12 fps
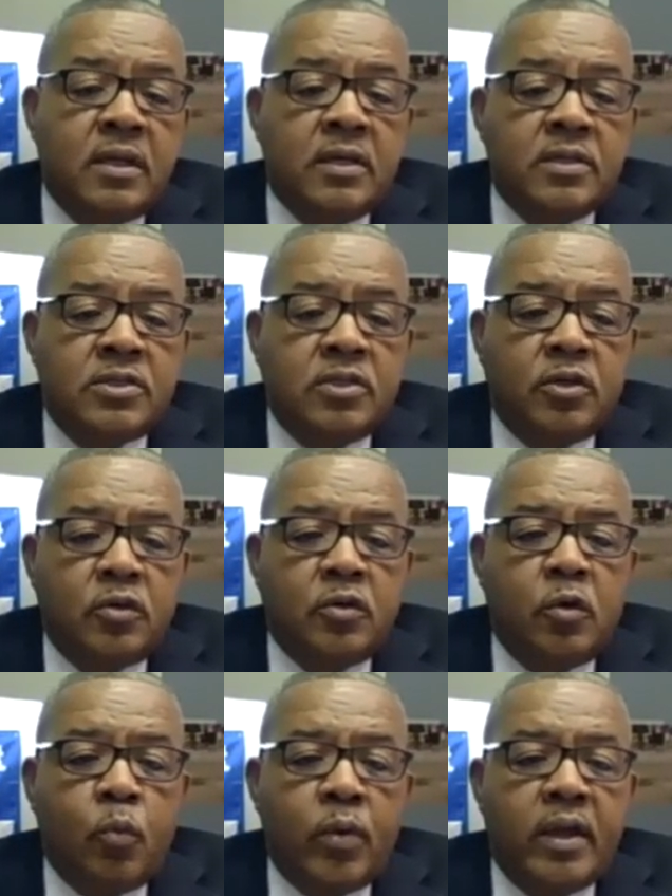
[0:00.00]
So
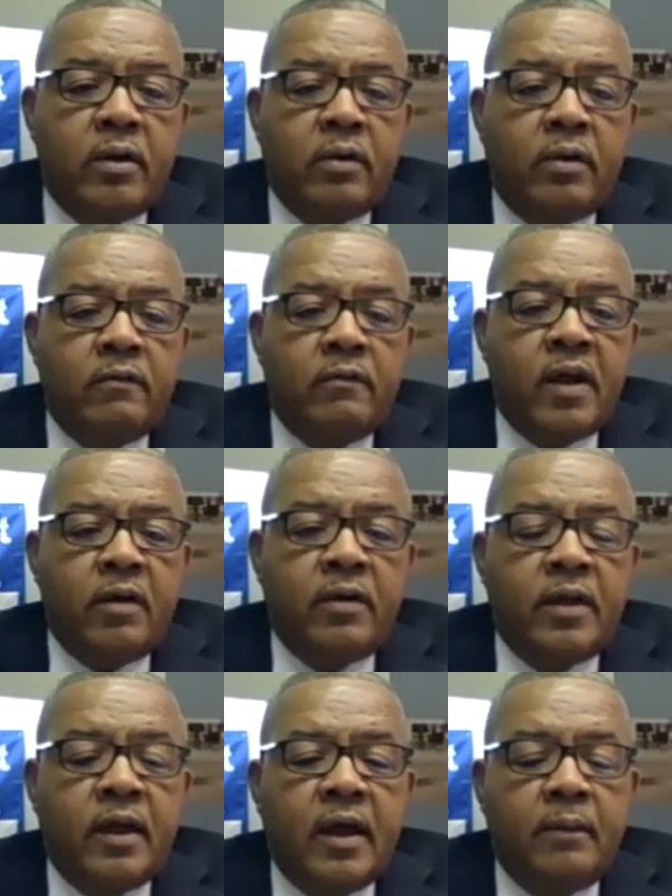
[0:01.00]
we are very
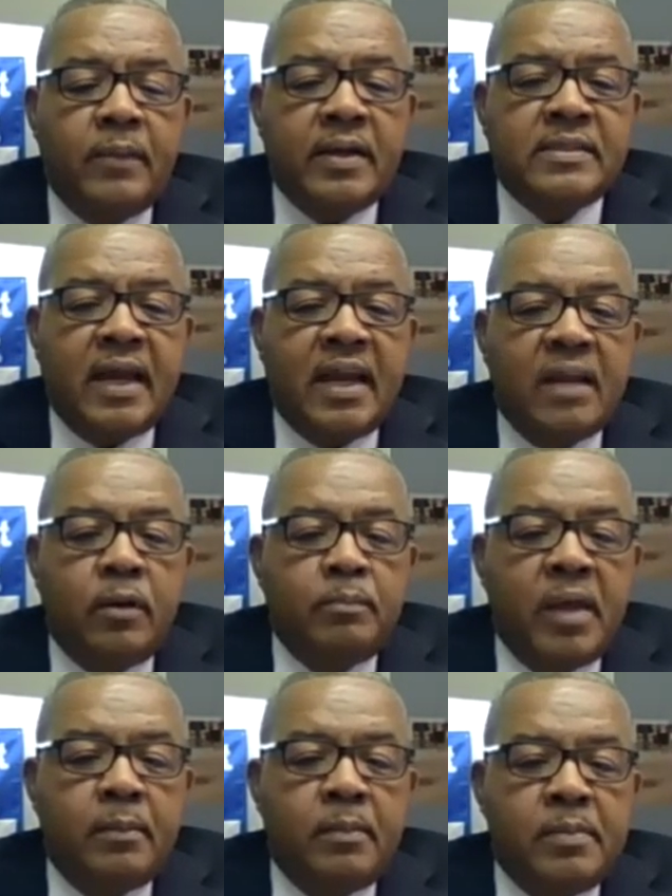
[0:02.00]
excited about
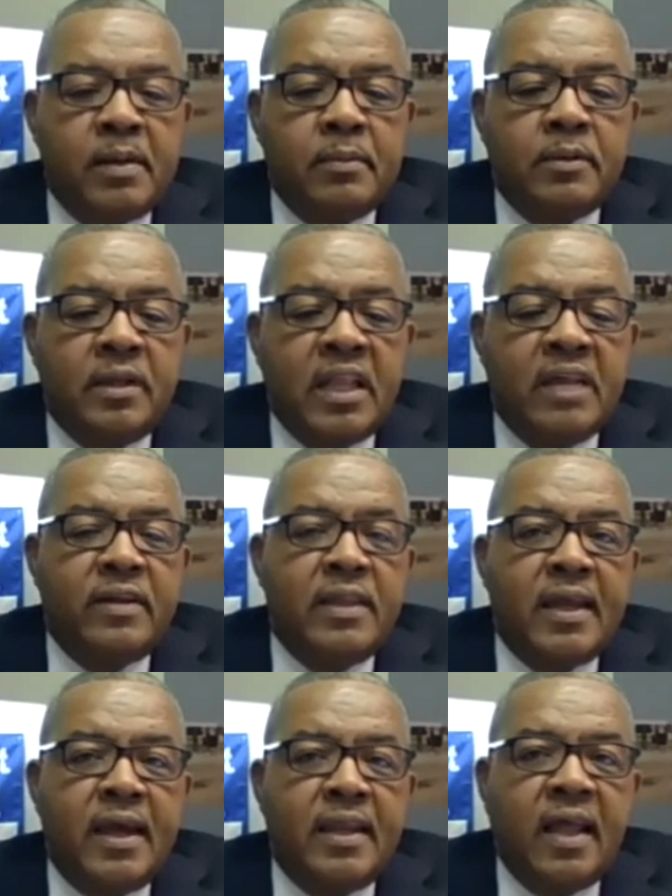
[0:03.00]
being able to live in
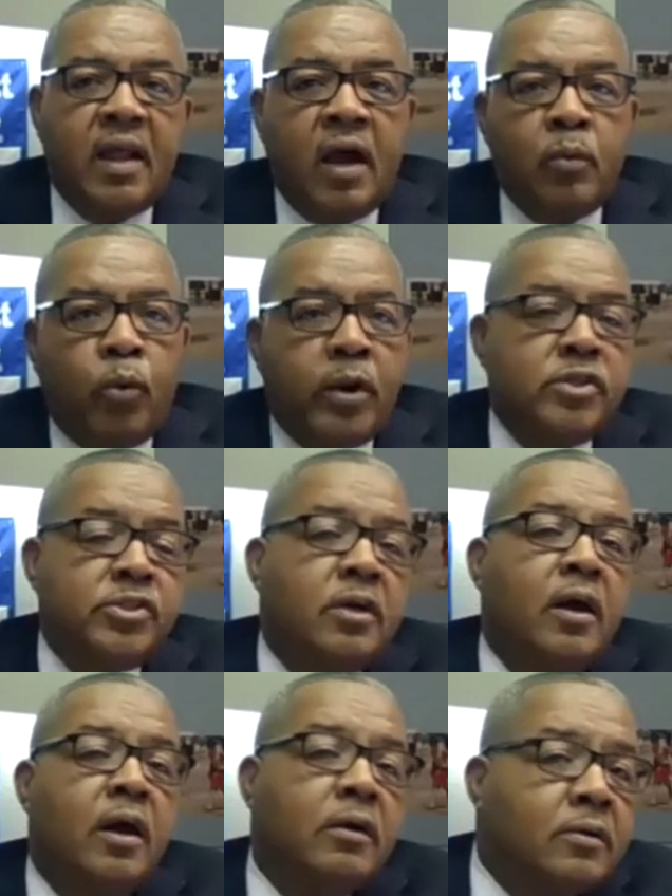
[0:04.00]
Indiana and work in Chicago.